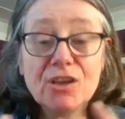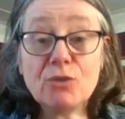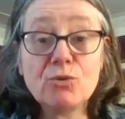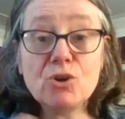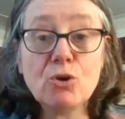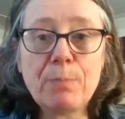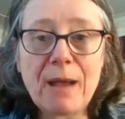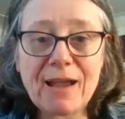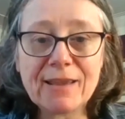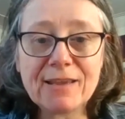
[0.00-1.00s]
you know your
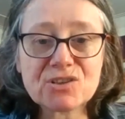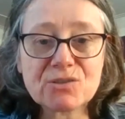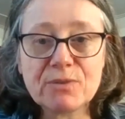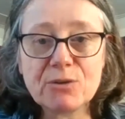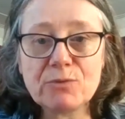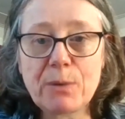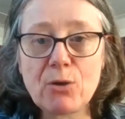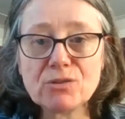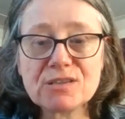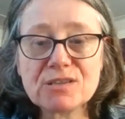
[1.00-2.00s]
pie as somebody with
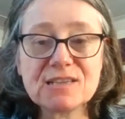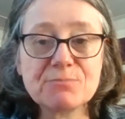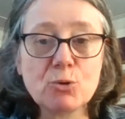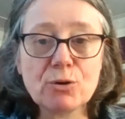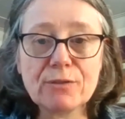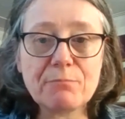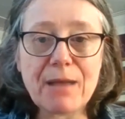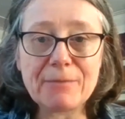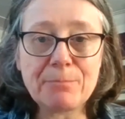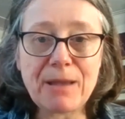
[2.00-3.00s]
pots is smaller than
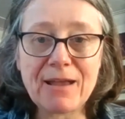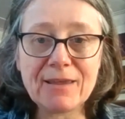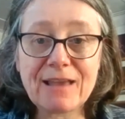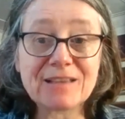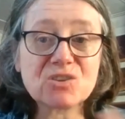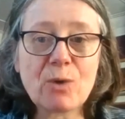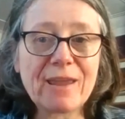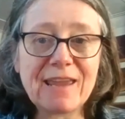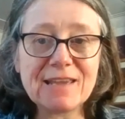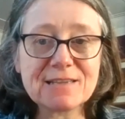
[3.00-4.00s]
my pie that's the
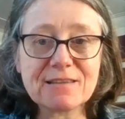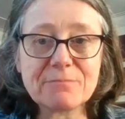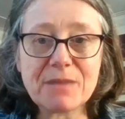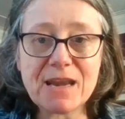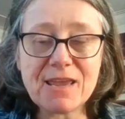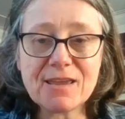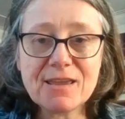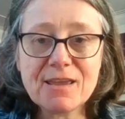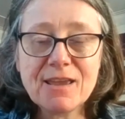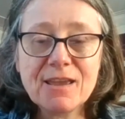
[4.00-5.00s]
way it is at the minute
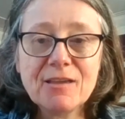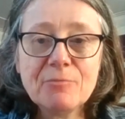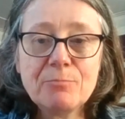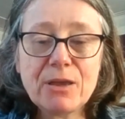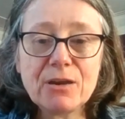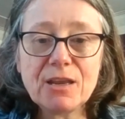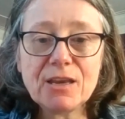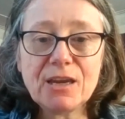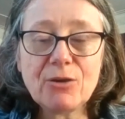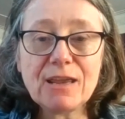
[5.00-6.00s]
but
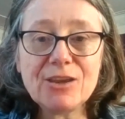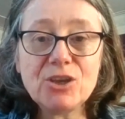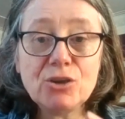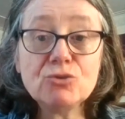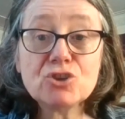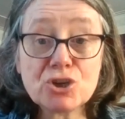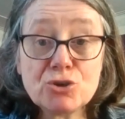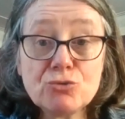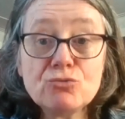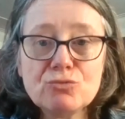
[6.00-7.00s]
you know you
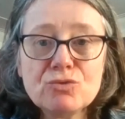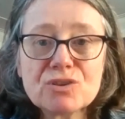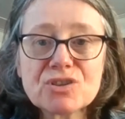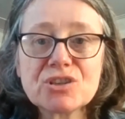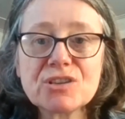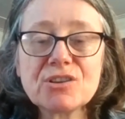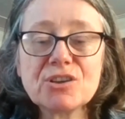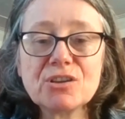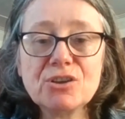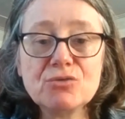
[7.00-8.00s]
choose to
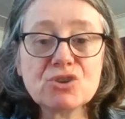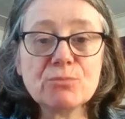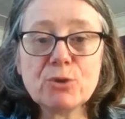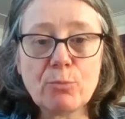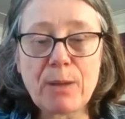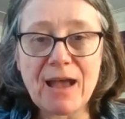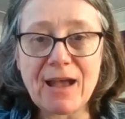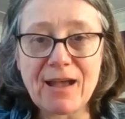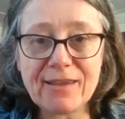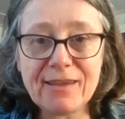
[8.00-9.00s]
use up your
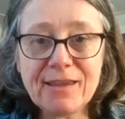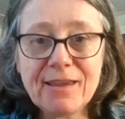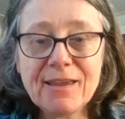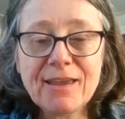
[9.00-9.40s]
pie